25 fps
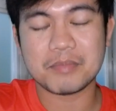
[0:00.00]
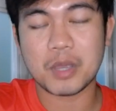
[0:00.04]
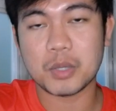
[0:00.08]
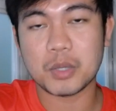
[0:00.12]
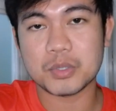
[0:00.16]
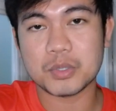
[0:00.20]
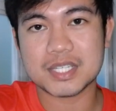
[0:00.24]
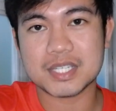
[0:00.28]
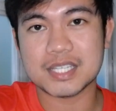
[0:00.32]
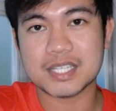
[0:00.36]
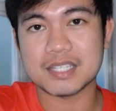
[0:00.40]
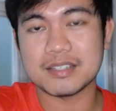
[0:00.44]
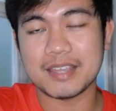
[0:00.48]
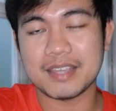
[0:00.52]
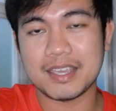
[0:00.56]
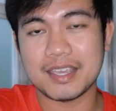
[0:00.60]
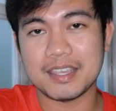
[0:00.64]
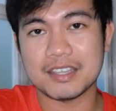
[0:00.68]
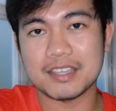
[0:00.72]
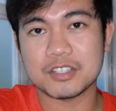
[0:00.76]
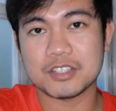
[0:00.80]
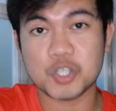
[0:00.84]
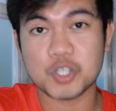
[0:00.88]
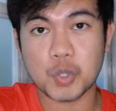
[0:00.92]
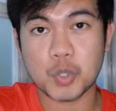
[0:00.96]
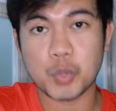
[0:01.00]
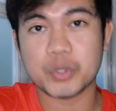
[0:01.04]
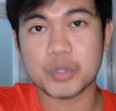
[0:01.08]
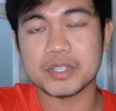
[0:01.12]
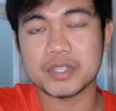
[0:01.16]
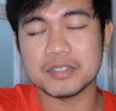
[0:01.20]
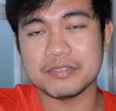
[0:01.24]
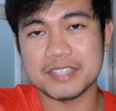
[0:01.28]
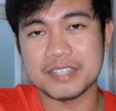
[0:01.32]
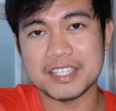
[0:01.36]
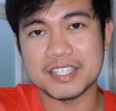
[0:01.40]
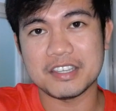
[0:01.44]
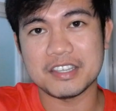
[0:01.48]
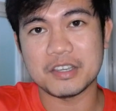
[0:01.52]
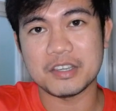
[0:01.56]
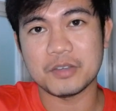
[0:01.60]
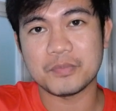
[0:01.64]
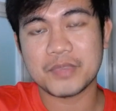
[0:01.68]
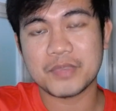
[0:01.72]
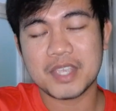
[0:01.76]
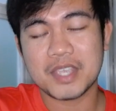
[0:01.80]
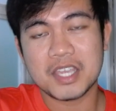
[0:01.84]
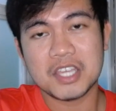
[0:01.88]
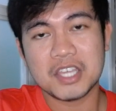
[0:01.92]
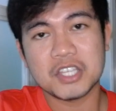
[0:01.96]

posted a tutorial video,